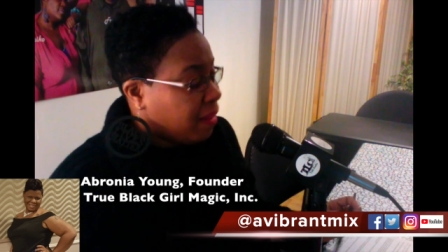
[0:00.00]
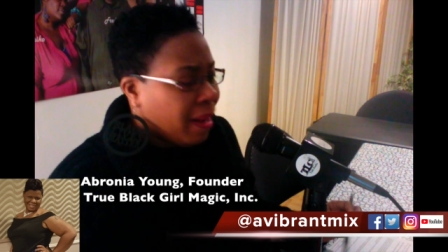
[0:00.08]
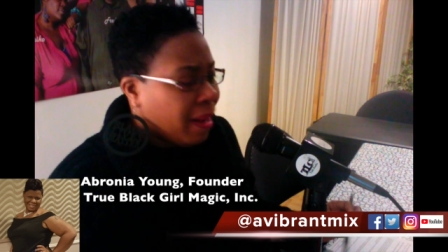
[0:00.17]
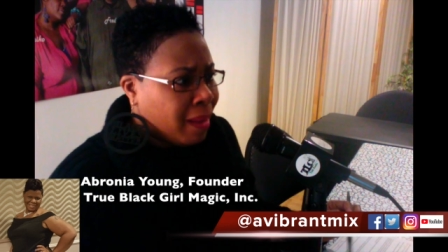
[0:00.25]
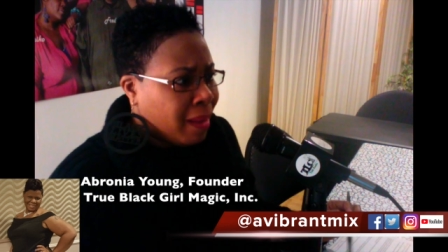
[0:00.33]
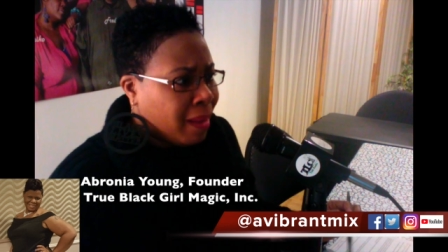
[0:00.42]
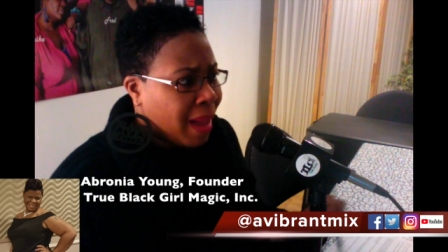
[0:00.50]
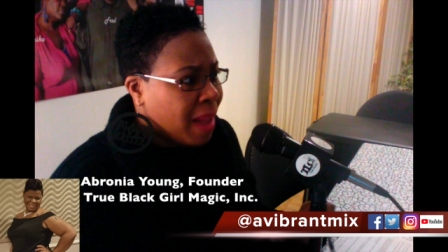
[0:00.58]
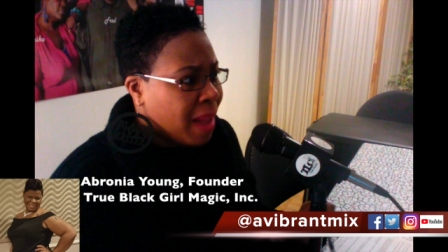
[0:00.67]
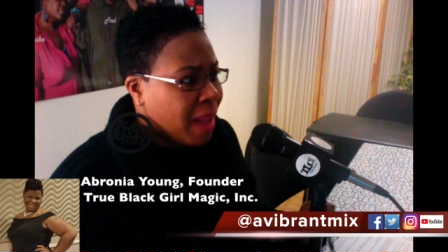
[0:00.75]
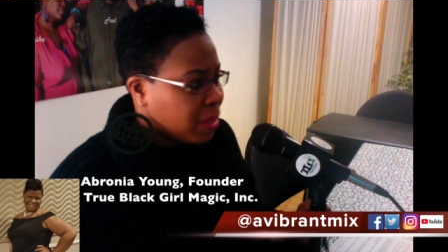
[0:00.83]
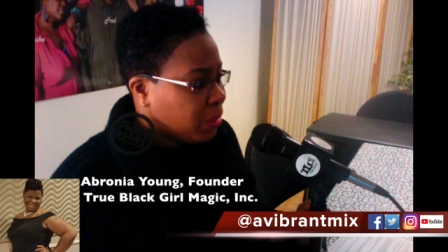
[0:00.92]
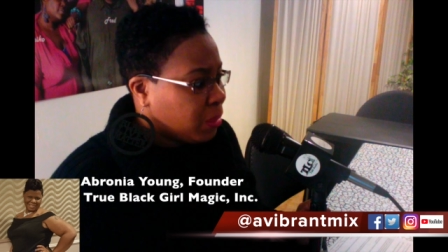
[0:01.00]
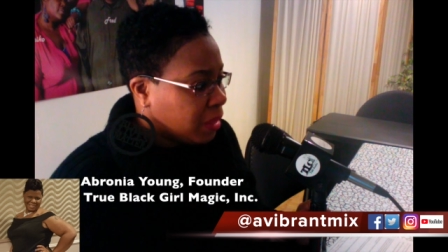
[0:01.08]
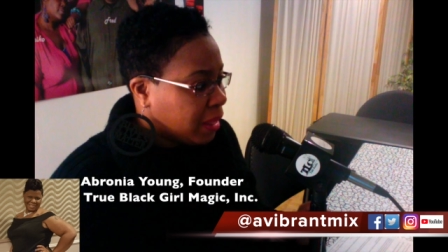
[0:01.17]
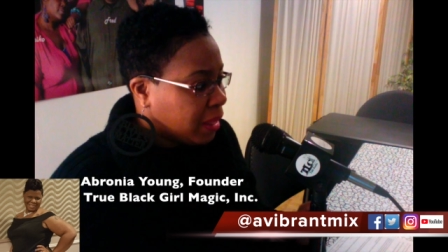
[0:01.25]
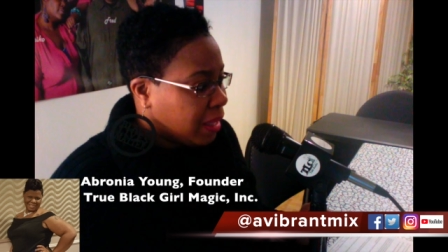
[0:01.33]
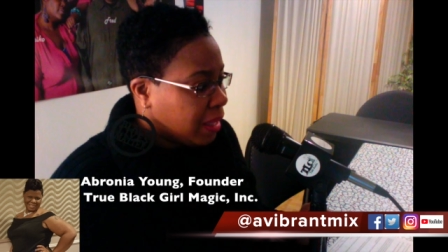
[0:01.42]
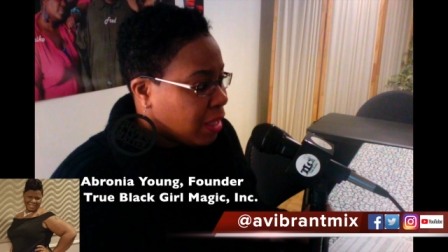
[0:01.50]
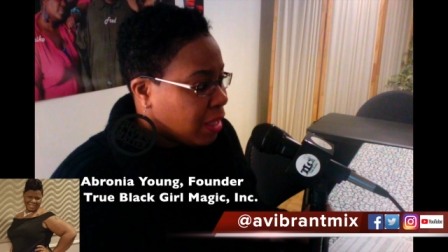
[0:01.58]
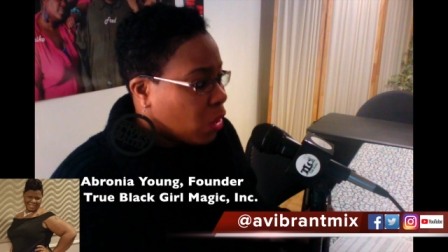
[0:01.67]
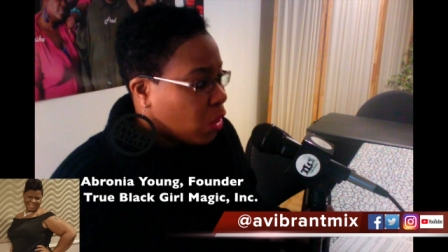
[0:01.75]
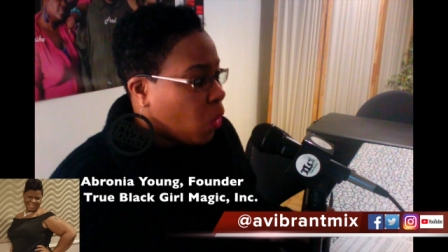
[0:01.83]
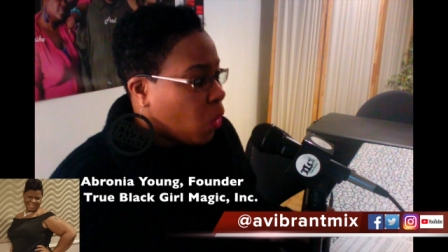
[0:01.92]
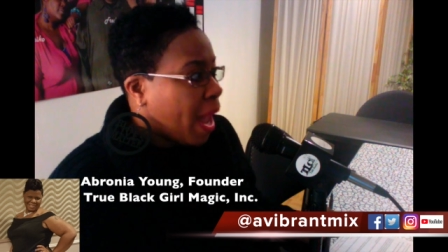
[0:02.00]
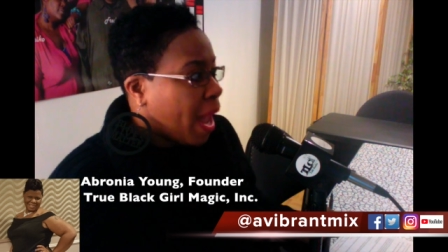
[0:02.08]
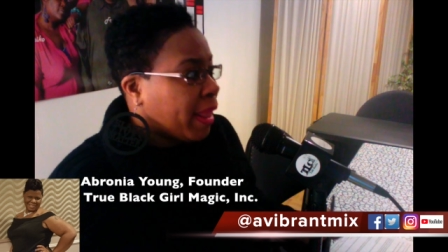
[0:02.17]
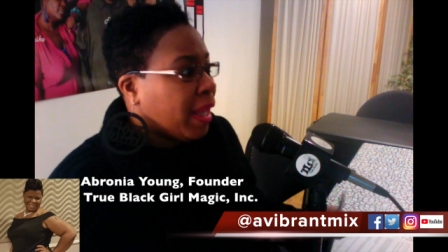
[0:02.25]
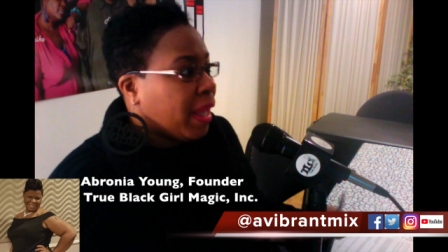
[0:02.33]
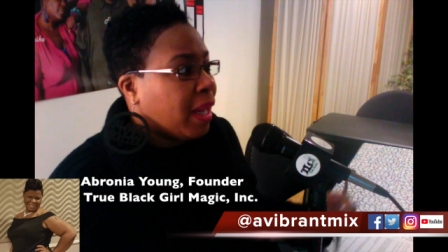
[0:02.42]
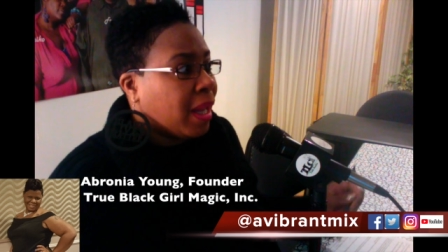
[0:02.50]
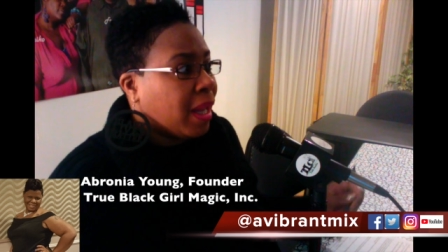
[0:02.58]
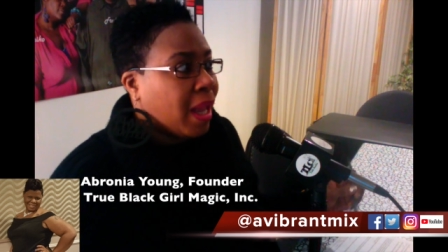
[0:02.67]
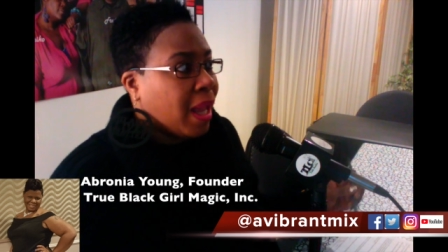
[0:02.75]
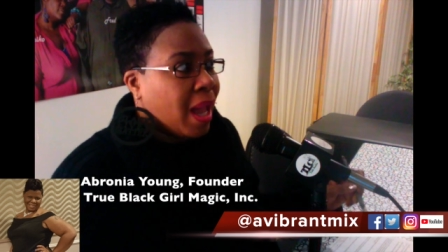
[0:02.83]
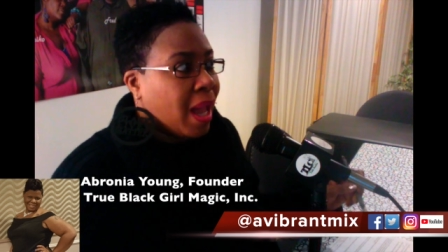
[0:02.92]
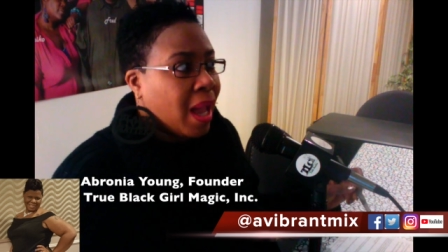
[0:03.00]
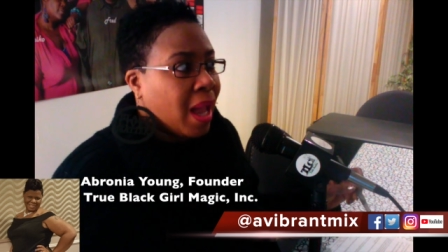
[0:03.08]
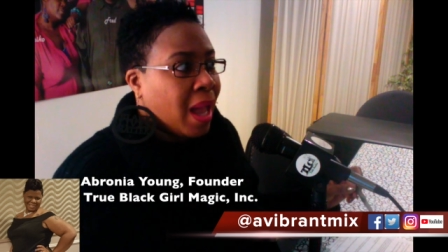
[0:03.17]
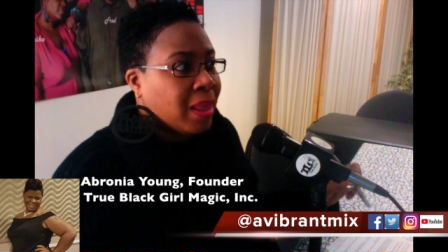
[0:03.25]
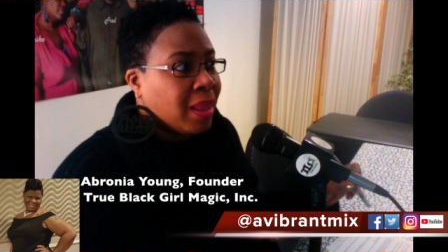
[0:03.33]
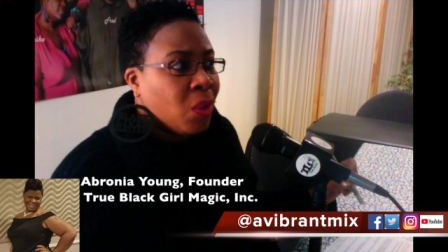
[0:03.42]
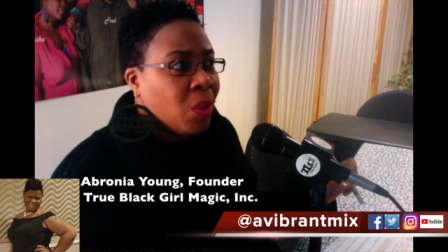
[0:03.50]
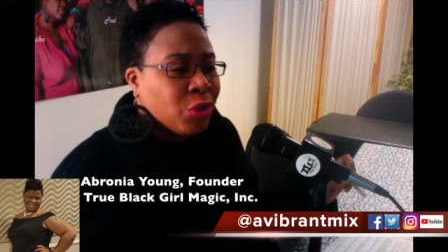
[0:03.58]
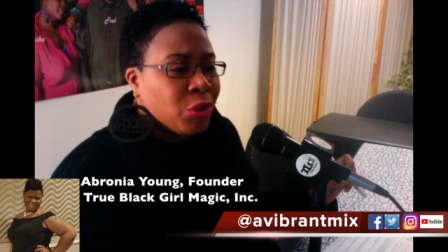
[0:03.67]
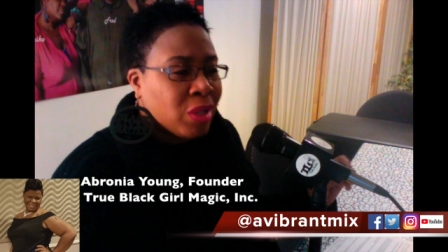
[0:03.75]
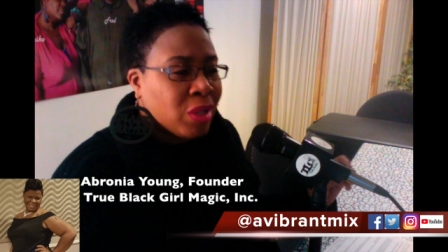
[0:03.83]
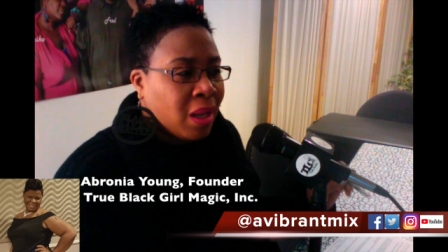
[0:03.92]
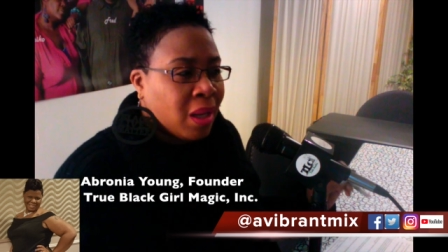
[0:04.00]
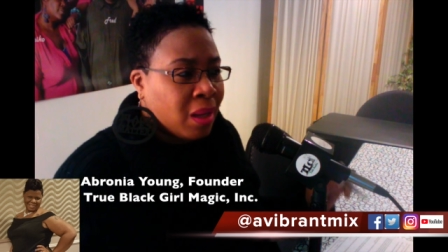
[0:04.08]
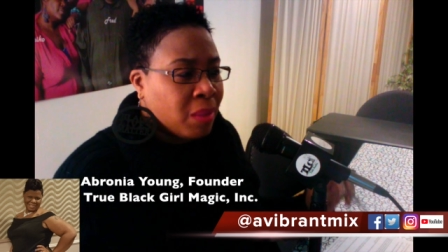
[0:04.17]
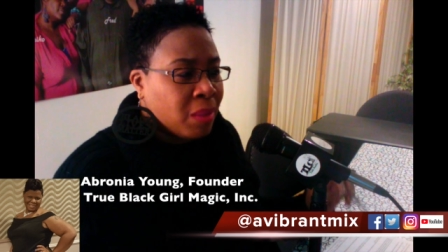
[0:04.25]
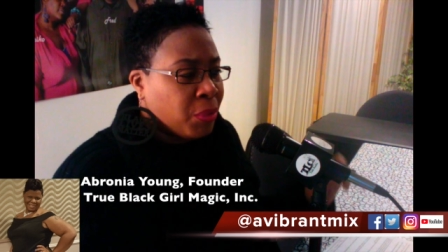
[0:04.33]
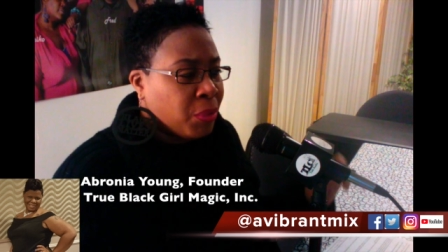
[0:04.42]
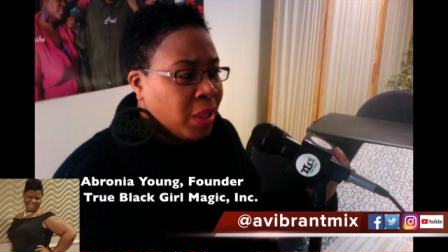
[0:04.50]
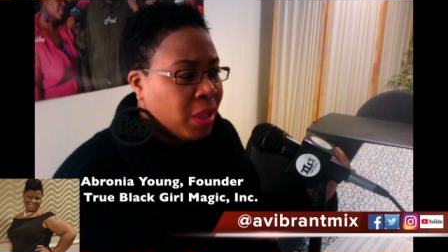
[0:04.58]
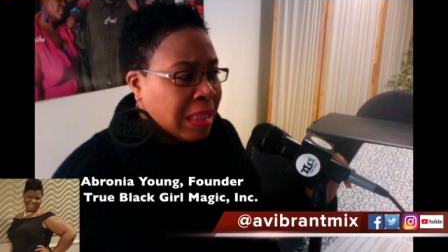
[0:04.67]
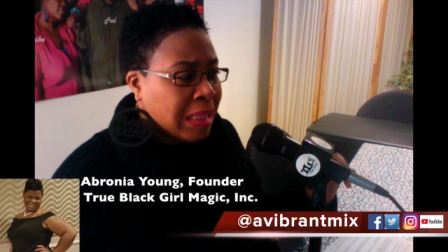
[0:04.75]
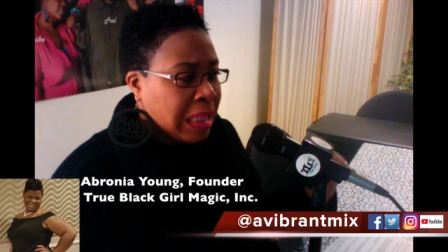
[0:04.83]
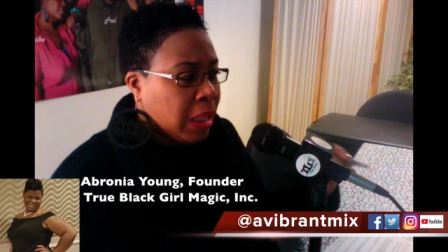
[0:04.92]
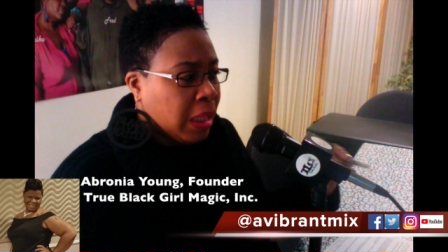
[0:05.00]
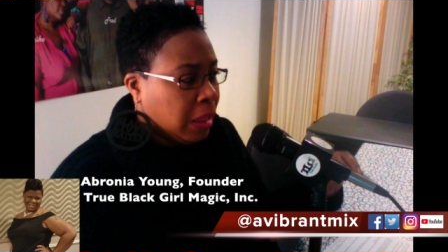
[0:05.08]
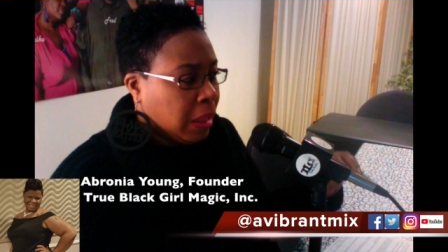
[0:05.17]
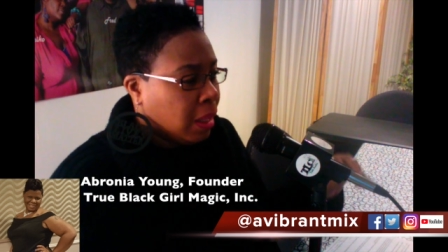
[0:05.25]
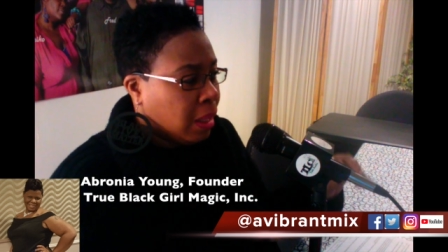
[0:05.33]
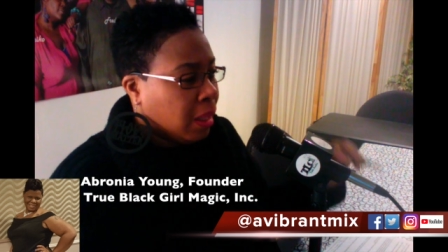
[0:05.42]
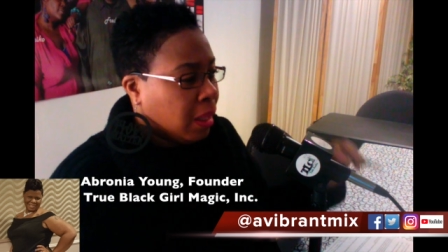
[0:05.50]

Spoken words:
Yeah, absolutely. So I think what you're saying, Abronia, is key.